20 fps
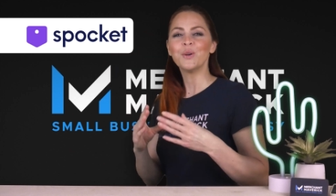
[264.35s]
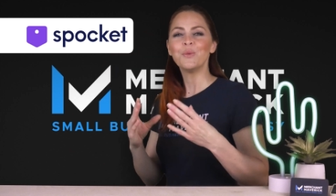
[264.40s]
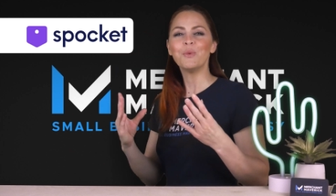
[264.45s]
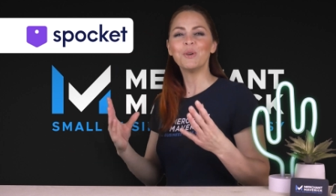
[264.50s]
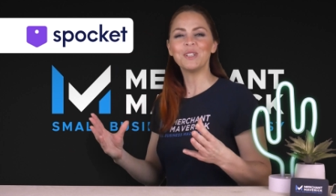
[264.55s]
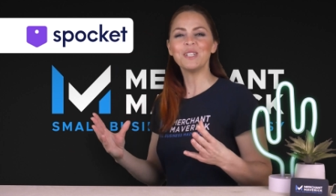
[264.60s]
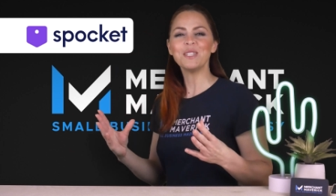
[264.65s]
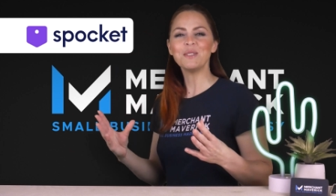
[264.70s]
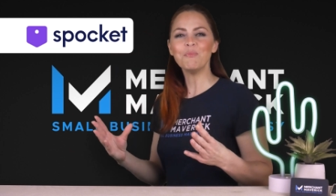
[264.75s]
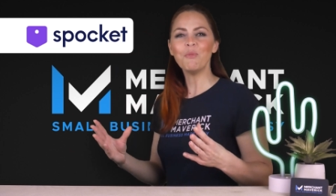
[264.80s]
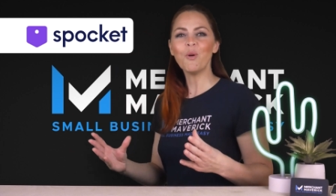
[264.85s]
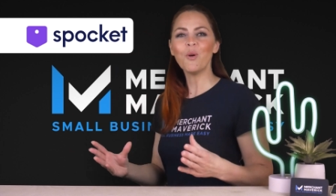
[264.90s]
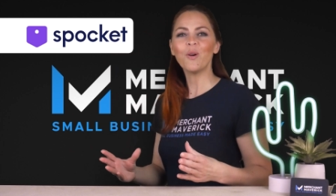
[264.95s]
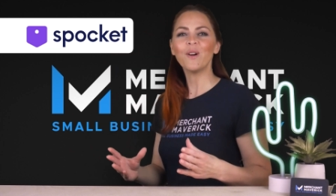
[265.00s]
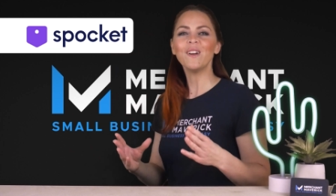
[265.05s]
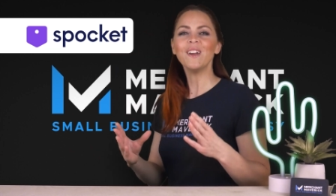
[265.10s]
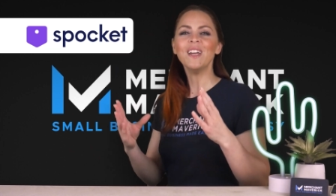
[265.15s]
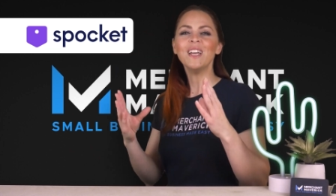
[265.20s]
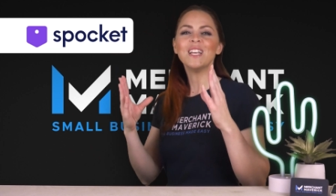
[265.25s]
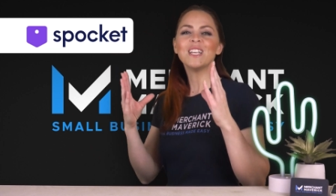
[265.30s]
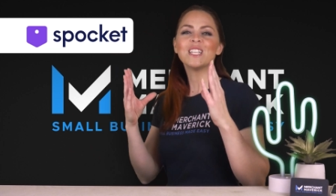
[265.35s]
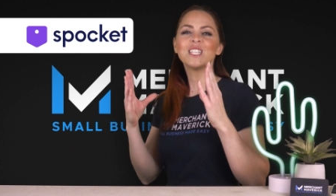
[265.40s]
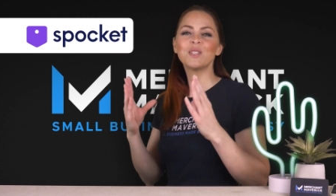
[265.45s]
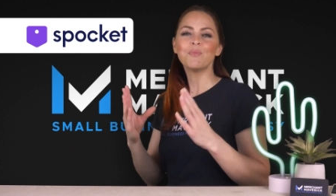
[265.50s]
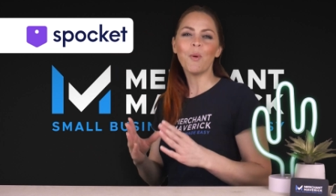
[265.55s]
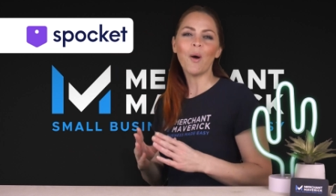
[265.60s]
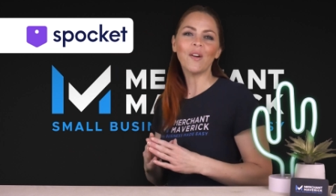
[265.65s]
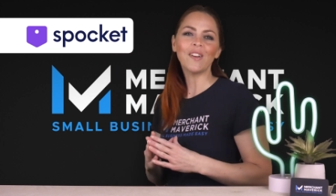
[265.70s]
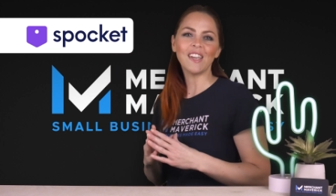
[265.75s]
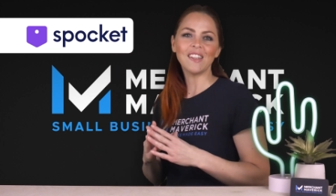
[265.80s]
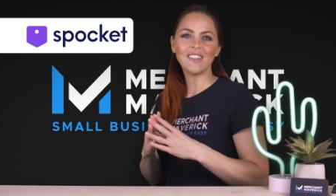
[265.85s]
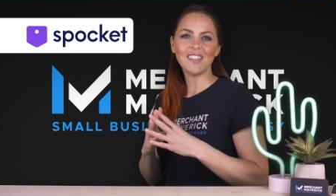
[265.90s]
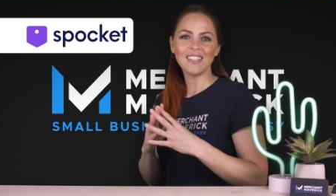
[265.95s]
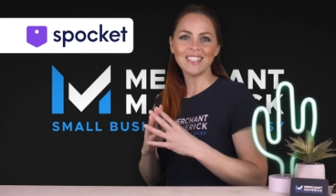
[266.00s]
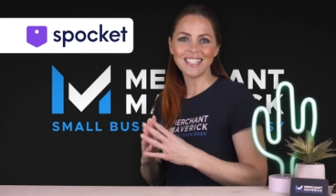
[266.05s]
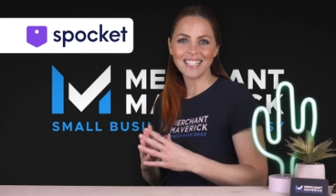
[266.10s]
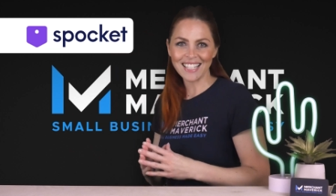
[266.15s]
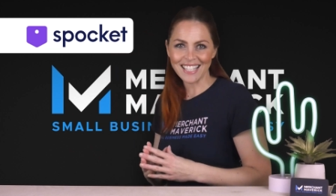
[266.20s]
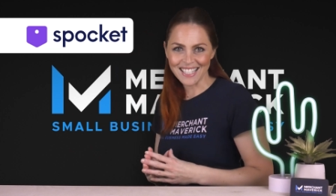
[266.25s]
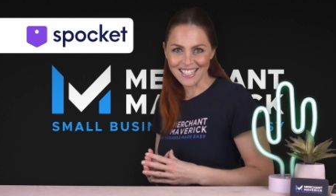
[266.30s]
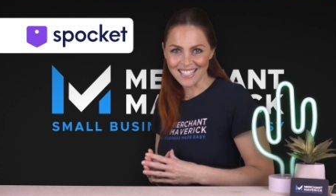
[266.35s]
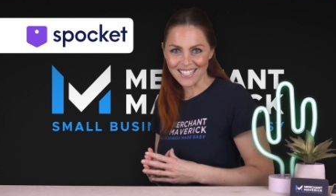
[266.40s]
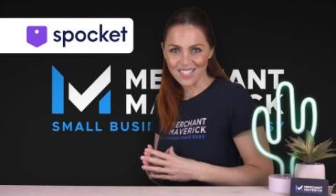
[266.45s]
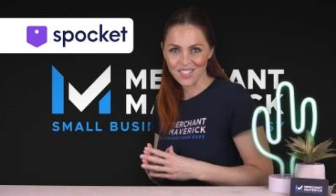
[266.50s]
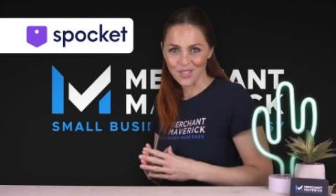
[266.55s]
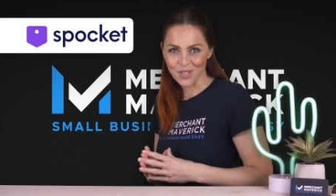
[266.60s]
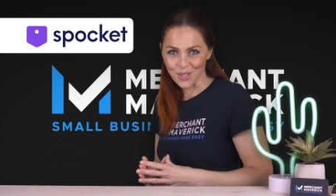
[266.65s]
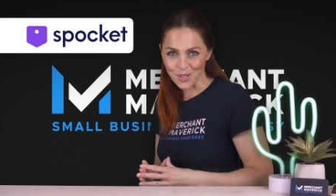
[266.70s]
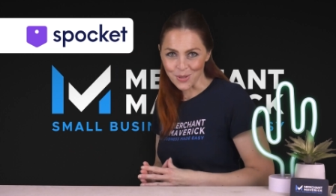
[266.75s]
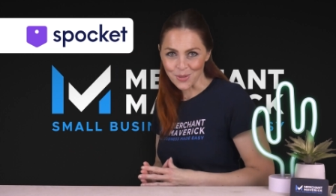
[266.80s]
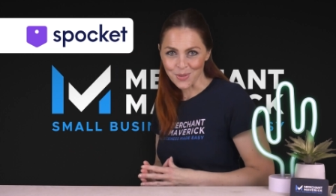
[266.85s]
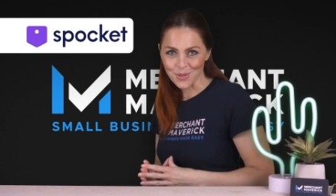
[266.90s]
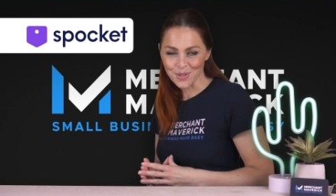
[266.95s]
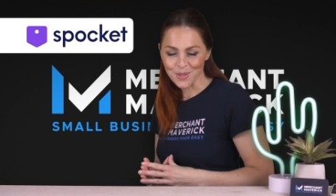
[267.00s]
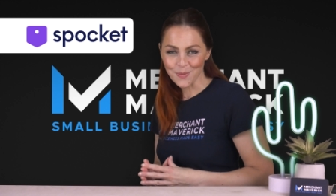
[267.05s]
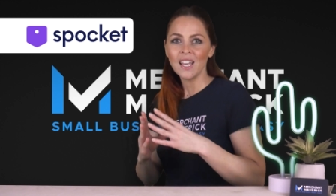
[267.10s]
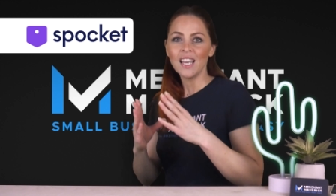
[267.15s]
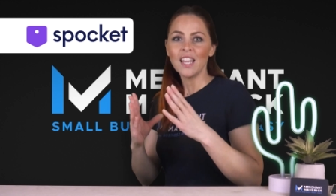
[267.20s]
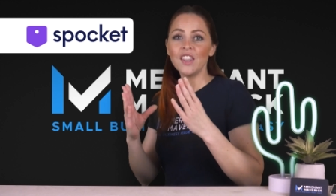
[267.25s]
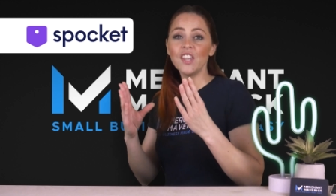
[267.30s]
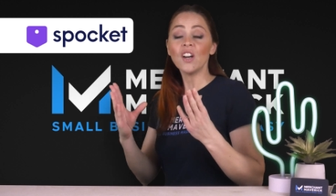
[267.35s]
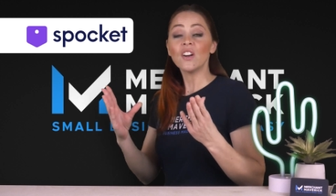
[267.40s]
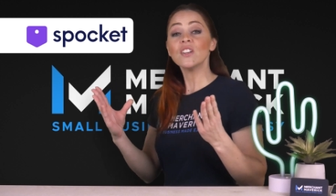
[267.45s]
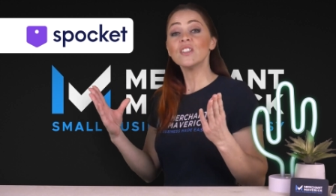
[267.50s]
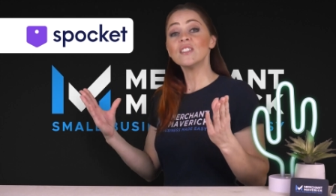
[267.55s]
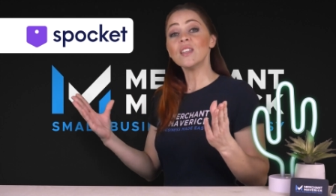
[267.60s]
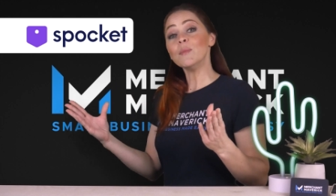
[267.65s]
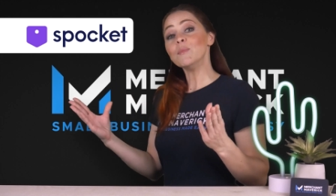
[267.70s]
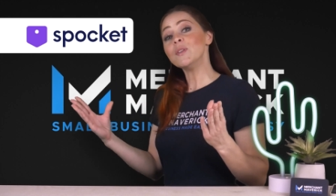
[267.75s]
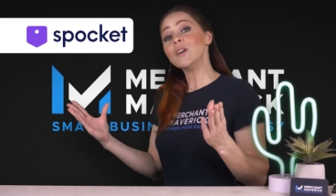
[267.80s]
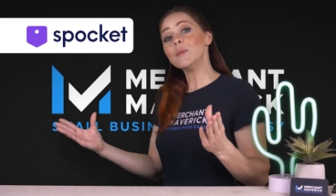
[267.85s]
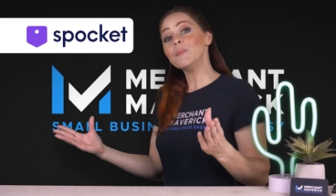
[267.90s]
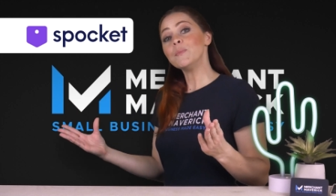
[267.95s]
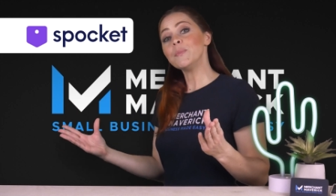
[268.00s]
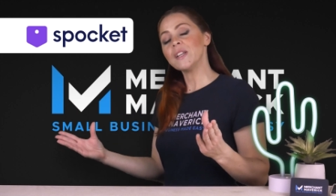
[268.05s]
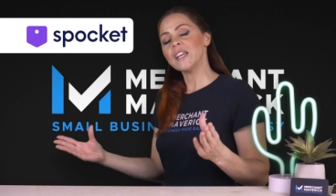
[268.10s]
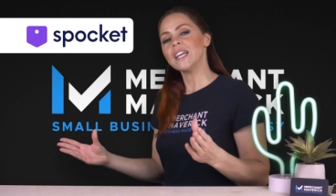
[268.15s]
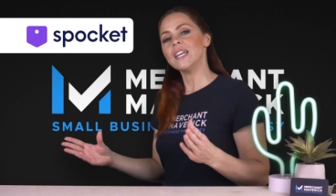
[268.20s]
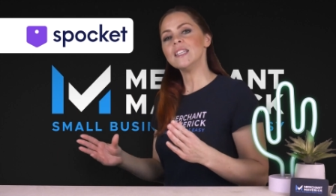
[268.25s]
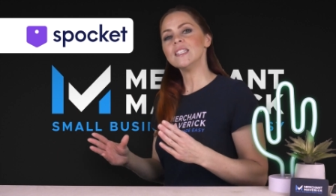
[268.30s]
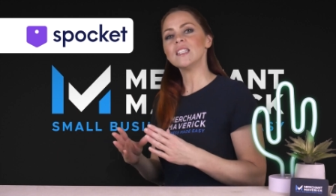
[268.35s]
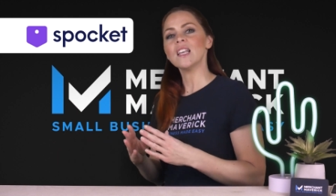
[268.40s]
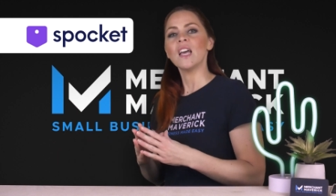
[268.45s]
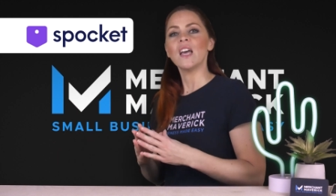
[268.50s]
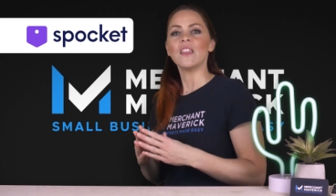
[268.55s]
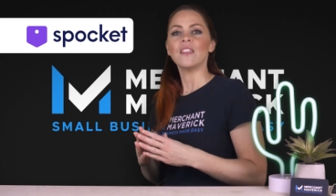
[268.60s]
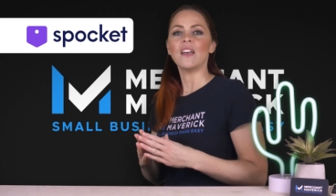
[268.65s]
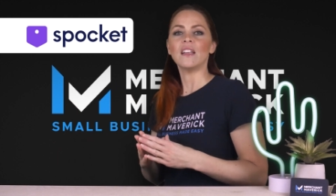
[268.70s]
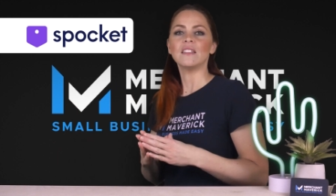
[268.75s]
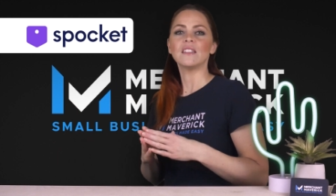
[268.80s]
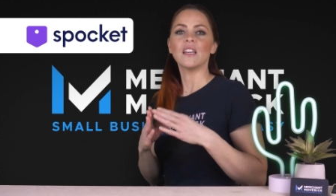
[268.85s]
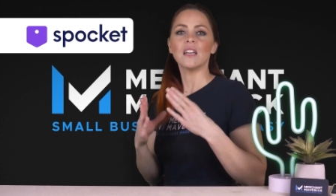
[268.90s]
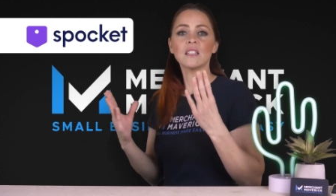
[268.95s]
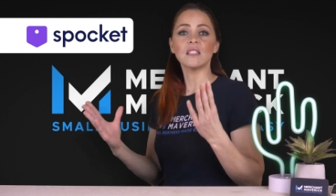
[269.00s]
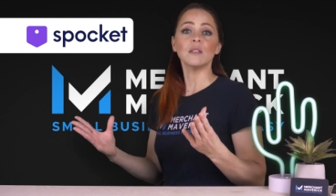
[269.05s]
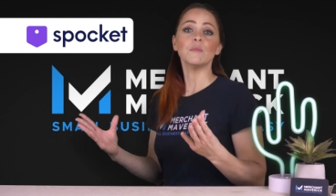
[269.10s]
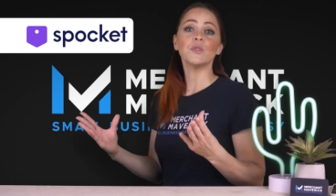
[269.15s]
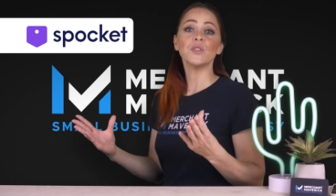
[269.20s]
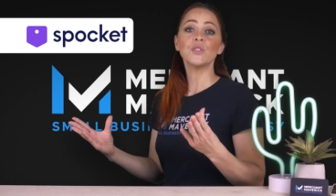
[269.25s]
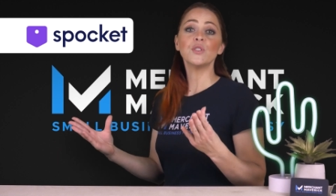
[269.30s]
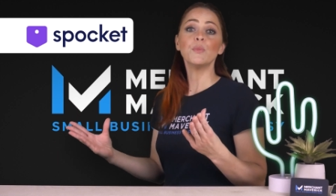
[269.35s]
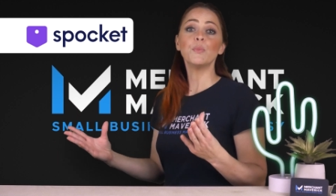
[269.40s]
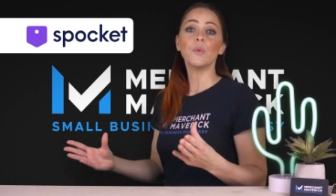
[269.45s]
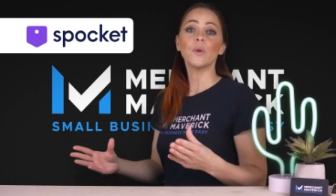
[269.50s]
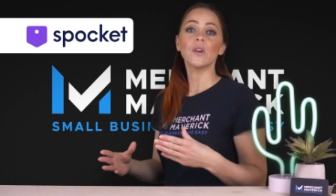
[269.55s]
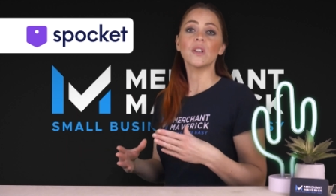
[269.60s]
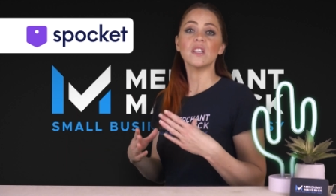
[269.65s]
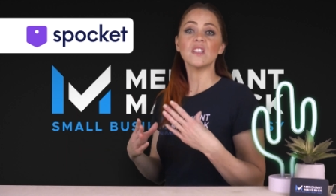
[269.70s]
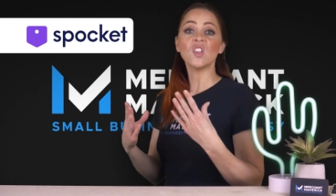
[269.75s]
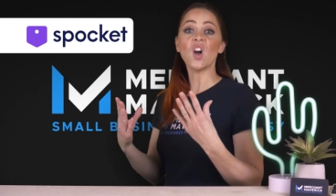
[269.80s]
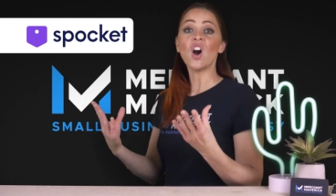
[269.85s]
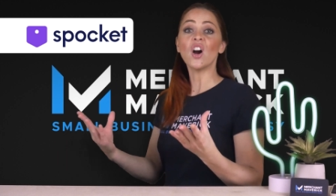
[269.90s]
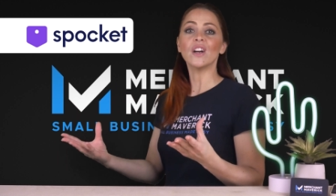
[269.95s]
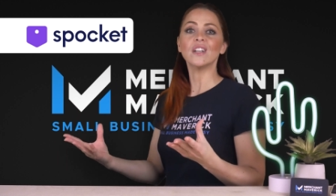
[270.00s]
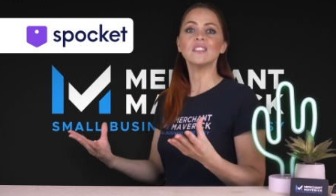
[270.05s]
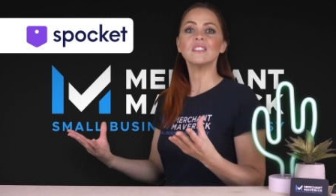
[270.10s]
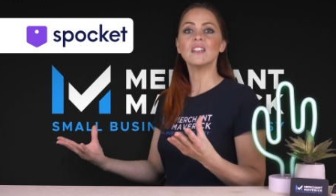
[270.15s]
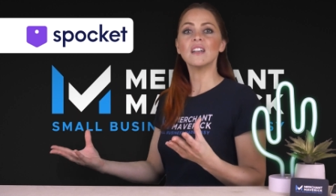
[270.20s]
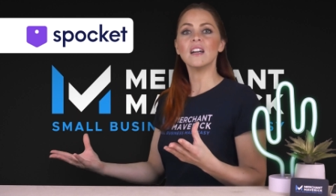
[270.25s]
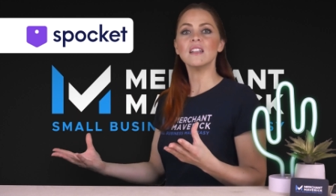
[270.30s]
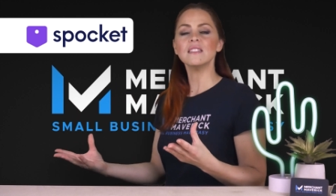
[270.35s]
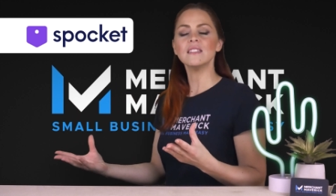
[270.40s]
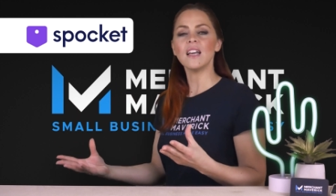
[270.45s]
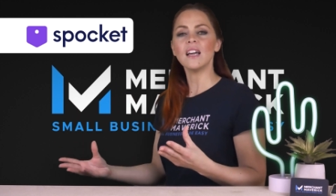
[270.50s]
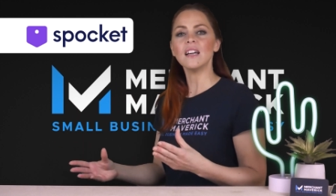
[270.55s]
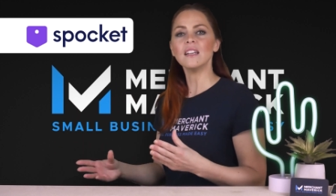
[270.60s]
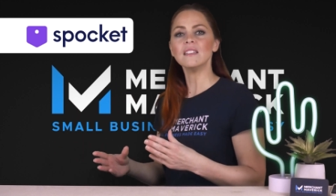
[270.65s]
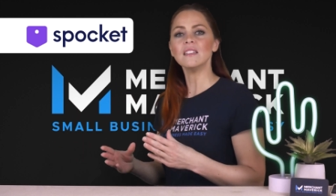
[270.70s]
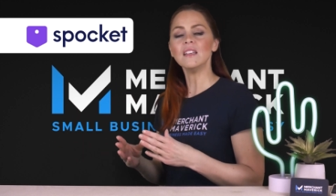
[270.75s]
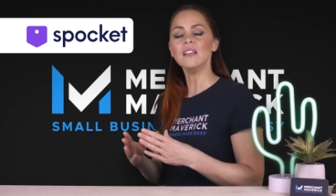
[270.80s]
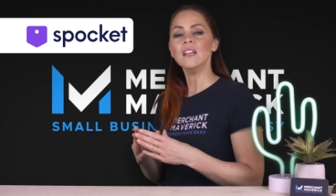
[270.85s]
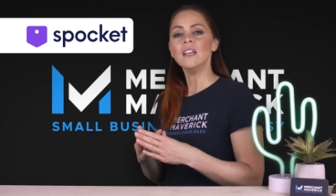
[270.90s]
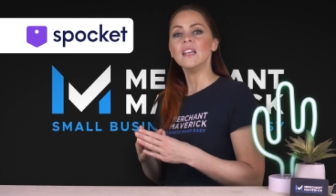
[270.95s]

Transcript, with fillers: What is more, Spocket is easy to use. There are some complaints that customer support is hard to contact